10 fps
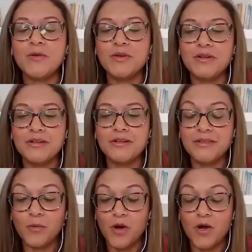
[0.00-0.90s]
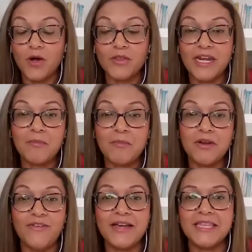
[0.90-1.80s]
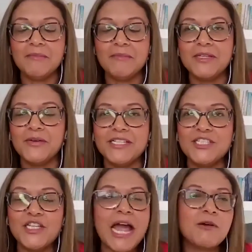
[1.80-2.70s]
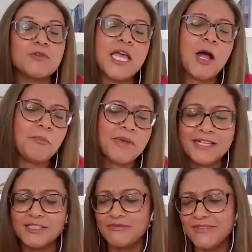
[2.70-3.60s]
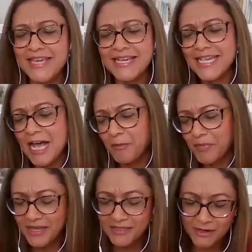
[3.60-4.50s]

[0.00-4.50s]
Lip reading: in the world that I'm going to find them, and Jag was helping and Sophia's helping,